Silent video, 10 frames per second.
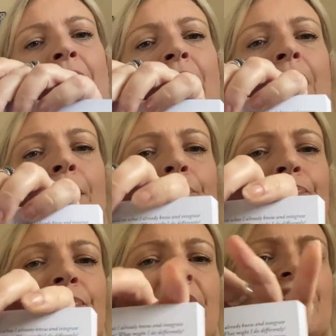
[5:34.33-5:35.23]

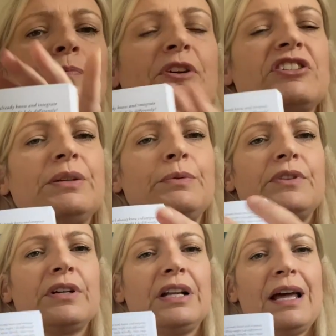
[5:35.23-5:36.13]
especially
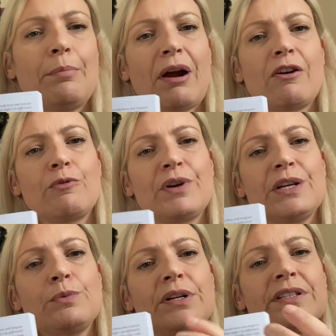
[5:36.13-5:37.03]
with the Collette
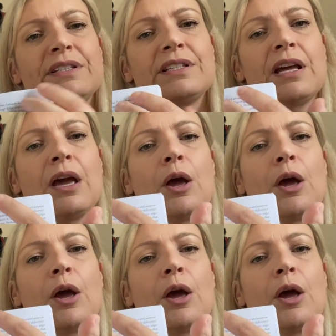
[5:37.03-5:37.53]
Baron-Reid ones.